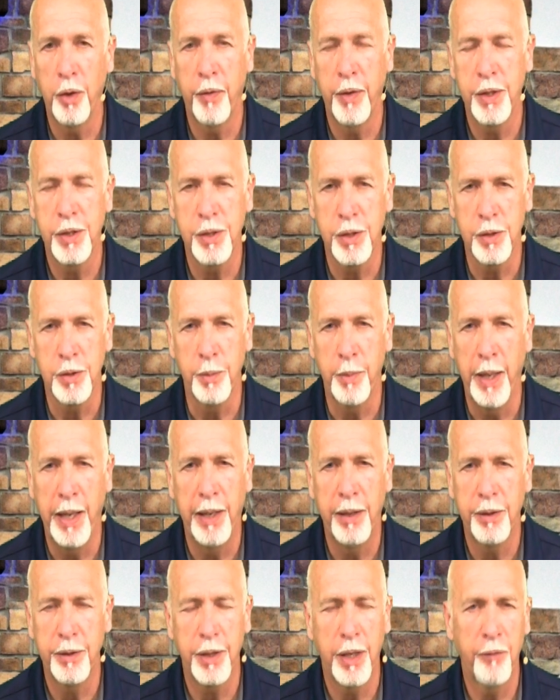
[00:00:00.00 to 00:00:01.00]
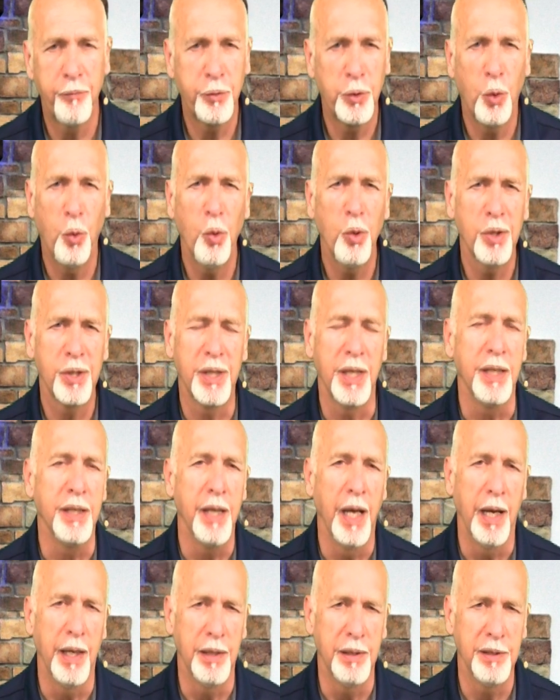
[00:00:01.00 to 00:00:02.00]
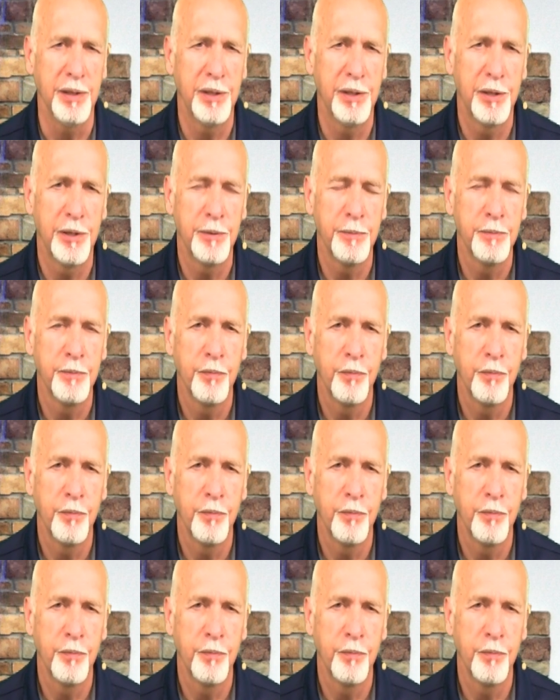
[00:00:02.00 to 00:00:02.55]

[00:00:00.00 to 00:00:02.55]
of this is about? Of course he does.